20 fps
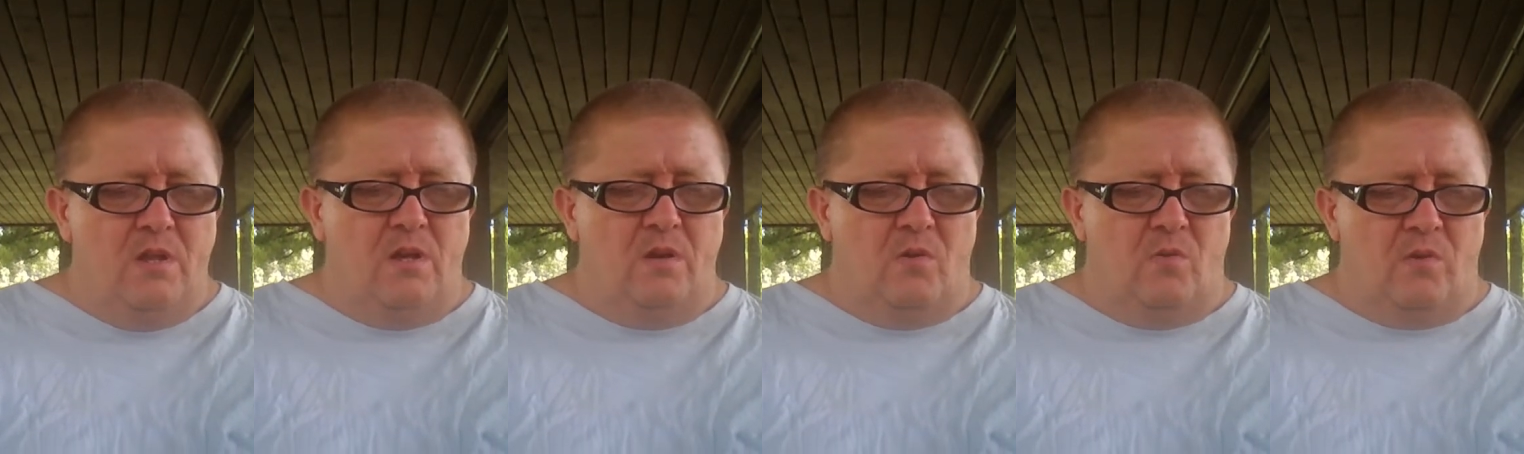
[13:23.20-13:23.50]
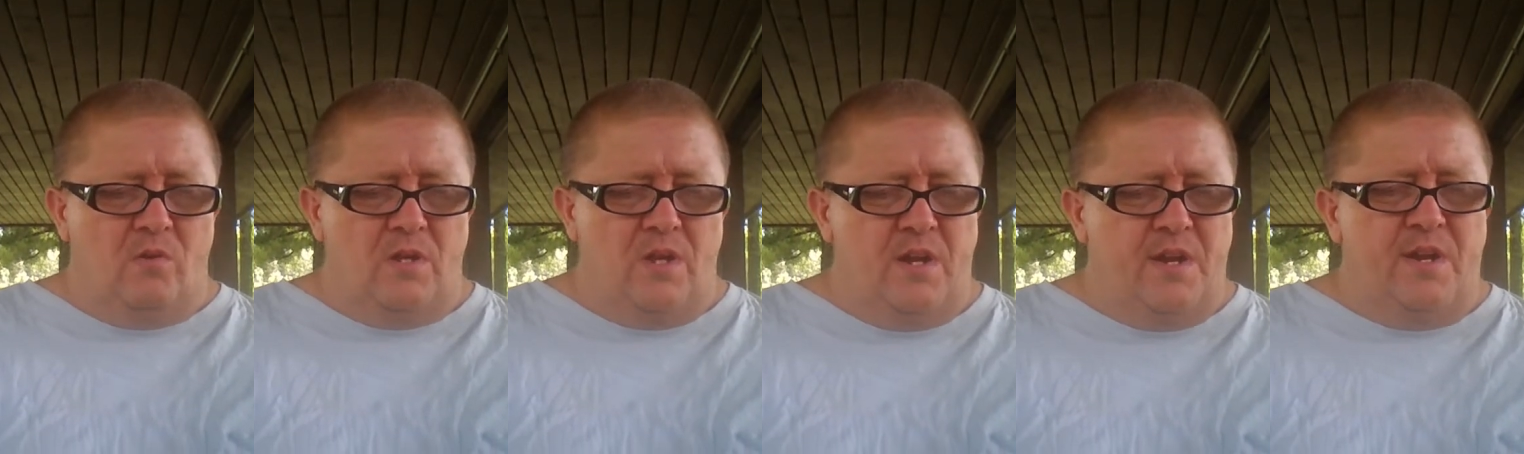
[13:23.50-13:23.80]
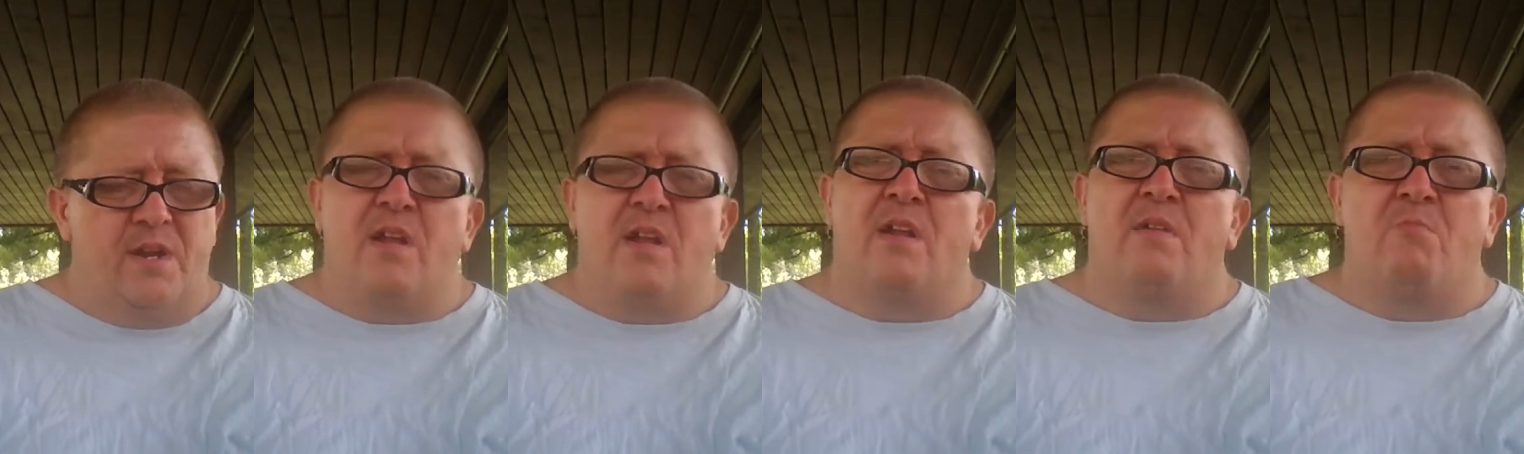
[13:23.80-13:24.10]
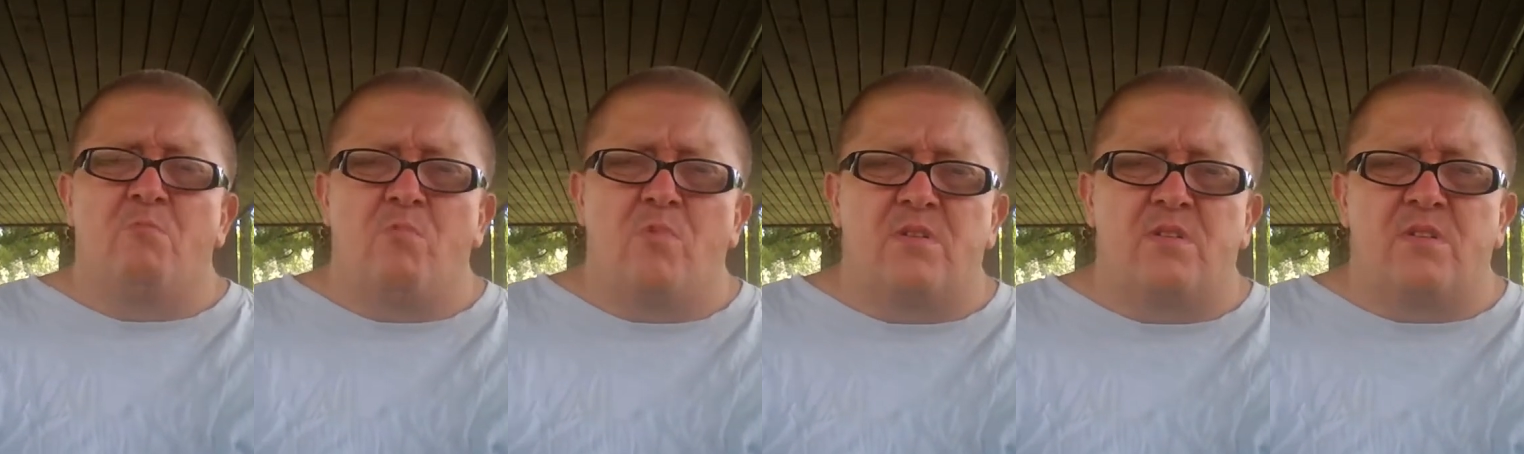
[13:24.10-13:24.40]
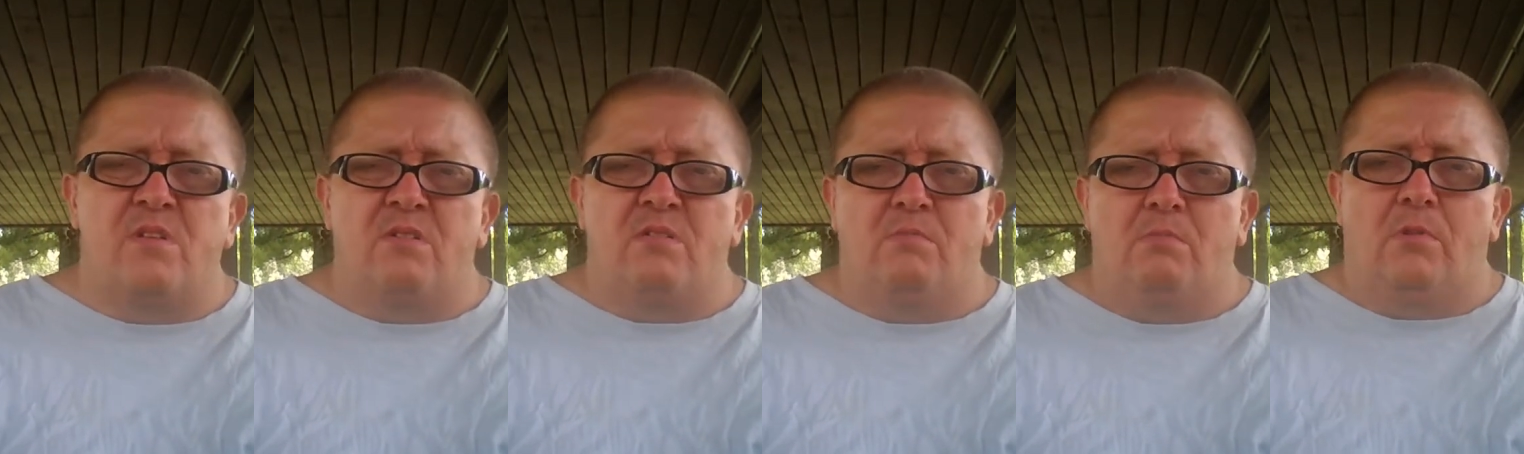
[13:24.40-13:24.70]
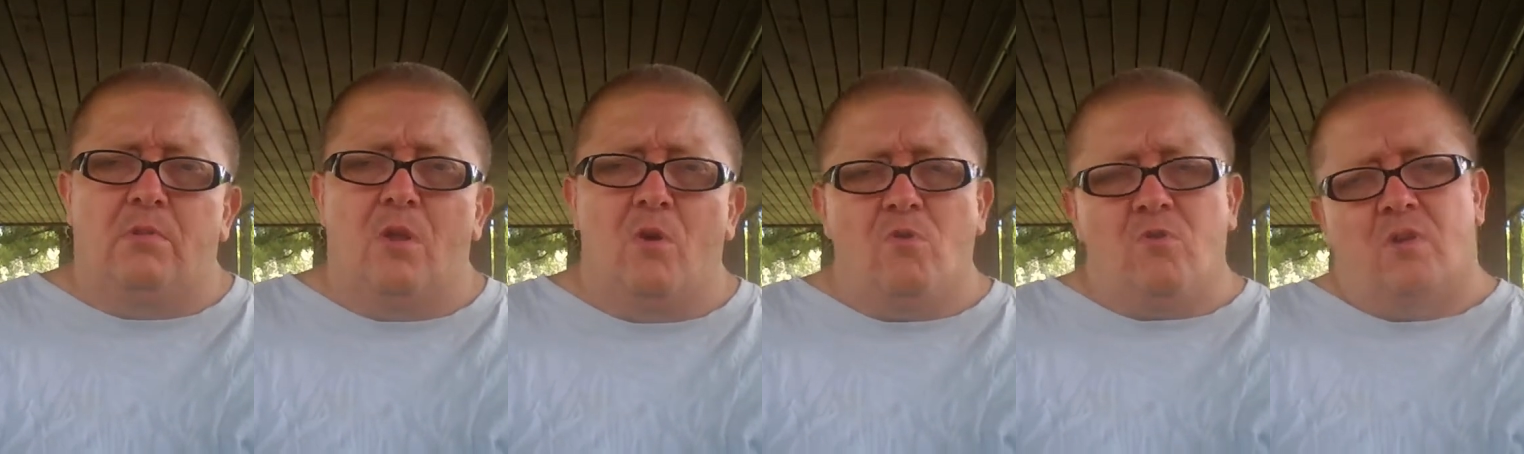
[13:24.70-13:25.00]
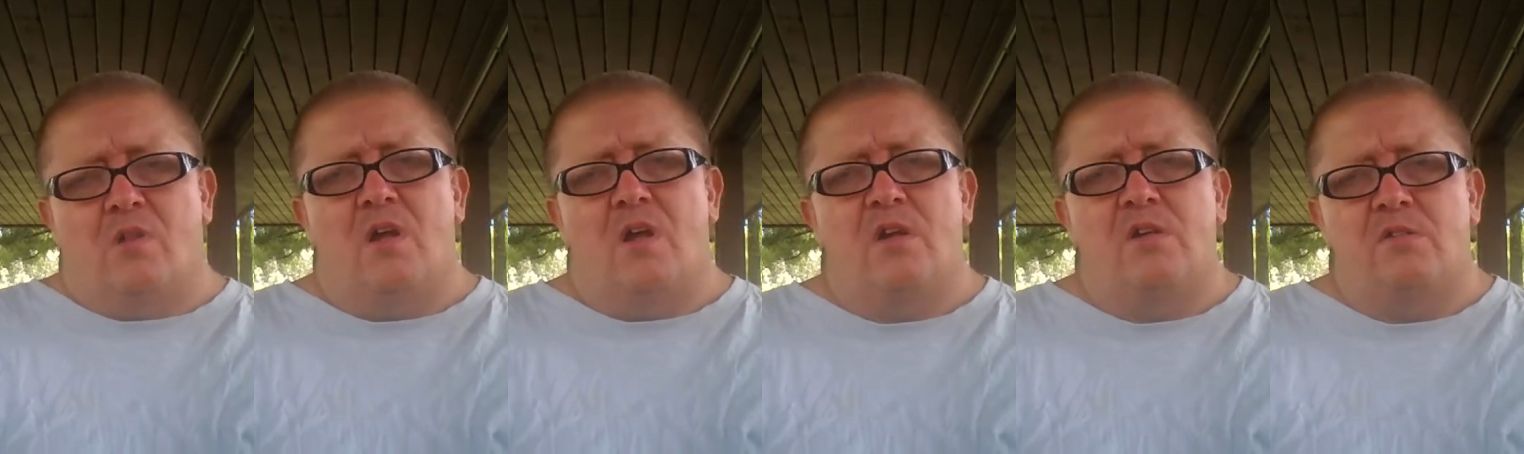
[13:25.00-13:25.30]
only it wasn't
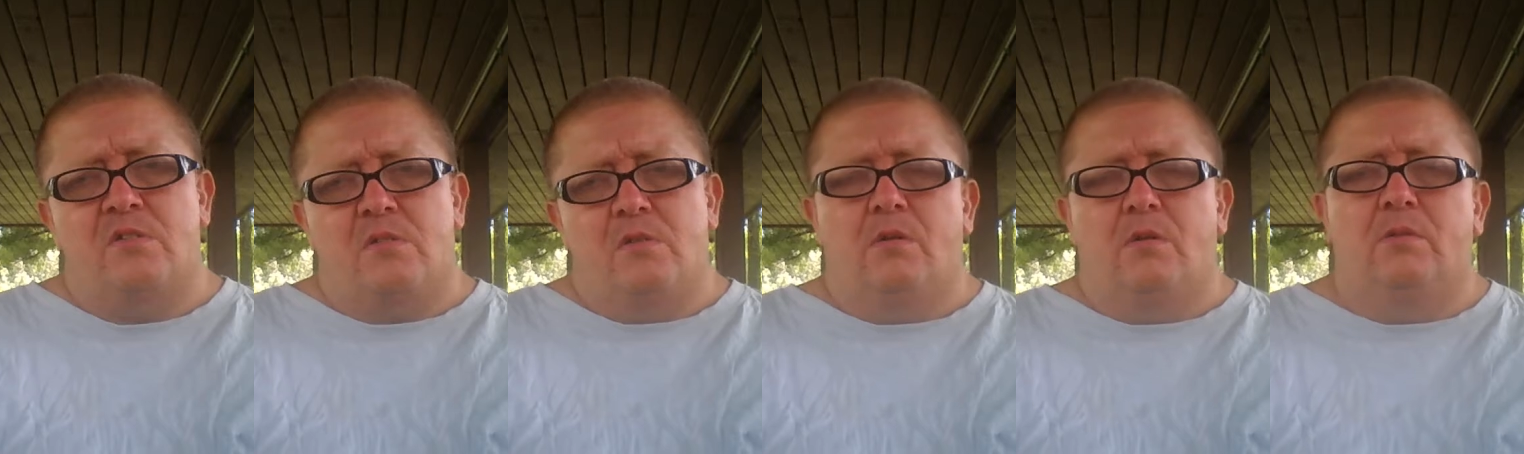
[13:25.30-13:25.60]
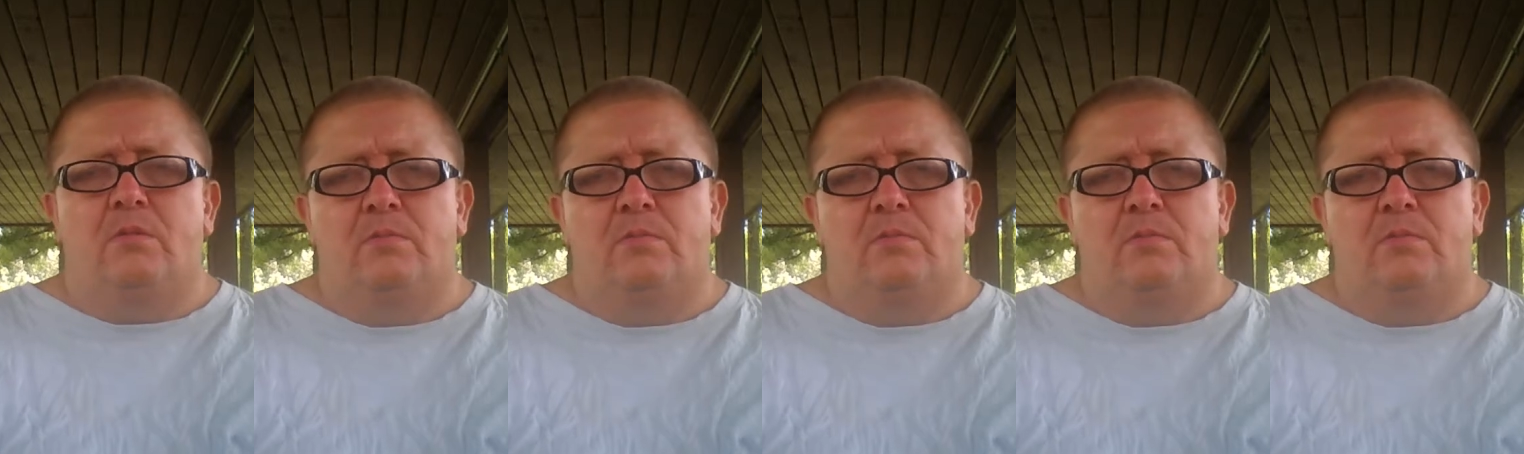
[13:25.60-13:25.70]
localized.